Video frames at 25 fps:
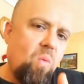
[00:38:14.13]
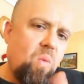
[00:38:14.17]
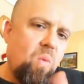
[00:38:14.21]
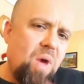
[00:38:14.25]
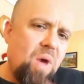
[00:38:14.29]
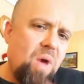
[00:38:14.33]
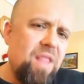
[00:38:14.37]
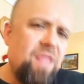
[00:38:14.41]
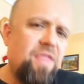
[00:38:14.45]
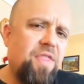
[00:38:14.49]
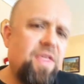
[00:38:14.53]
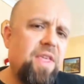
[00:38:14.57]

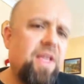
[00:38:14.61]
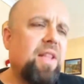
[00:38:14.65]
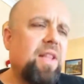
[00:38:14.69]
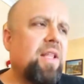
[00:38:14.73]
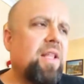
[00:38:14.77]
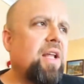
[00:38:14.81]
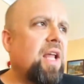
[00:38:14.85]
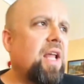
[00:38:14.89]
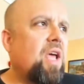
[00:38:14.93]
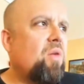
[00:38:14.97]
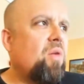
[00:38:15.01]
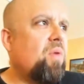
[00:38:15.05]
One
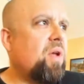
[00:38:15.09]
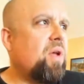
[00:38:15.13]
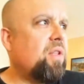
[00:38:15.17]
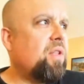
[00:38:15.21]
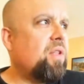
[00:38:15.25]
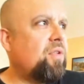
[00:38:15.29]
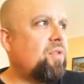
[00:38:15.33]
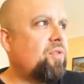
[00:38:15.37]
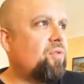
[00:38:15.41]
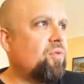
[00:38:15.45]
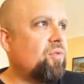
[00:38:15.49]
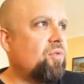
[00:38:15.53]
thing that I
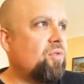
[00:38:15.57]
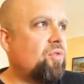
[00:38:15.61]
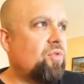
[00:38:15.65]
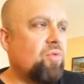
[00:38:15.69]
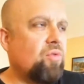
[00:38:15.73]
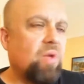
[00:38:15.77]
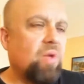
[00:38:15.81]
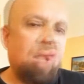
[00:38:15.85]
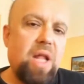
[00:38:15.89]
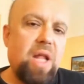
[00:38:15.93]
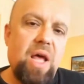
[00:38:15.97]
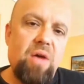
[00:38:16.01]
wanted
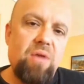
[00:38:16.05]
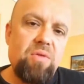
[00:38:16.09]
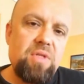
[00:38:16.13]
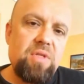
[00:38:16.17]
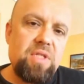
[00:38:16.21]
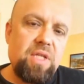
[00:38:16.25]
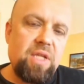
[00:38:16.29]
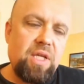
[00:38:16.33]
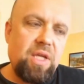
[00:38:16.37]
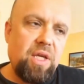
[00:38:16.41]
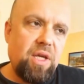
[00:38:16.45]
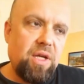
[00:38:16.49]
to
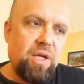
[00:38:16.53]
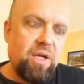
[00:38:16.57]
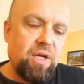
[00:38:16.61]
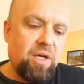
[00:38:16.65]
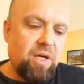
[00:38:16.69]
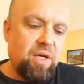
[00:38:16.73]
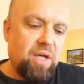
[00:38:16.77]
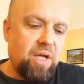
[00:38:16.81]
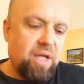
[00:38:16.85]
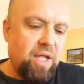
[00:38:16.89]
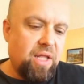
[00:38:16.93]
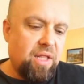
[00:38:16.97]
announce
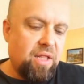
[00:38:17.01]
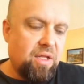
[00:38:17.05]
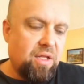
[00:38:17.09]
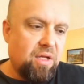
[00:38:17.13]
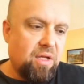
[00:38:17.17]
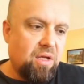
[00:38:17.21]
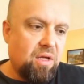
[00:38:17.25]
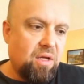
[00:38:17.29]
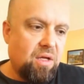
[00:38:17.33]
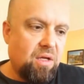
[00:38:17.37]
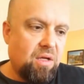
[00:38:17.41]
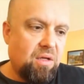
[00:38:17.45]
here, and
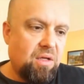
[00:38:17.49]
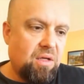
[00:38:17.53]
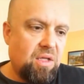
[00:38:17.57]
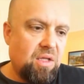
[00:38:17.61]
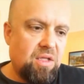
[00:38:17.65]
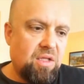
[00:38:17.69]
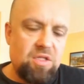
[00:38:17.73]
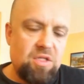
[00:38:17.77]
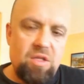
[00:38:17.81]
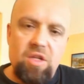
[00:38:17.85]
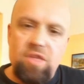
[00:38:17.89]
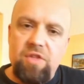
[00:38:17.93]

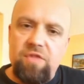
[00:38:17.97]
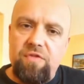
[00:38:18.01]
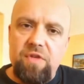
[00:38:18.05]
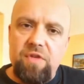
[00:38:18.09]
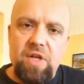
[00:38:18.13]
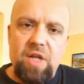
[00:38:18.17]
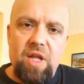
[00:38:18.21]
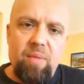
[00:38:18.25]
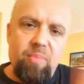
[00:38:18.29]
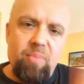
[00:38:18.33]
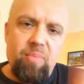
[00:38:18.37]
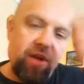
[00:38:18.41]
it's not
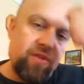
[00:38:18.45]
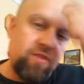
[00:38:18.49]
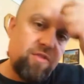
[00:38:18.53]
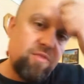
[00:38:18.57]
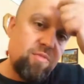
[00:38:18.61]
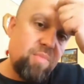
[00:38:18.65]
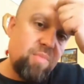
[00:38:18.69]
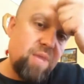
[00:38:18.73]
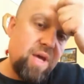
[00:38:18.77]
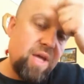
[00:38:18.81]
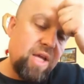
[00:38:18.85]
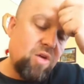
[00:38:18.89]
really a part
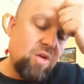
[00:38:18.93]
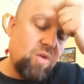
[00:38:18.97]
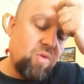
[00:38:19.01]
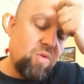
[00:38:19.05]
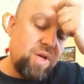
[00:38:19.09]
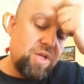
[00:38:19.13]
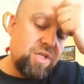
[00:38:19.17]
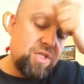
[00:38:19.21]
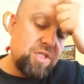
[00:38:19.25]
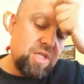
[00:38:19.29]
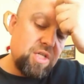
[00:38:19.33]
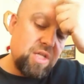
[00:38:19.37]
of my
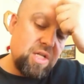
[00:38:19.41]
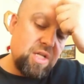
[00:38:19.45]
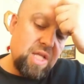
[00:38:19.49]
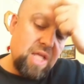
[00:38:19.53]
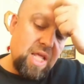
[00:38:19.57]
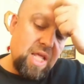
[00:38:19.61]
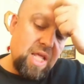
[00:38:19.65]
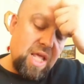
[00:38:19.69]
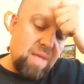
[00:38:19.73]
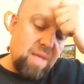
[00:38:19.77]
question,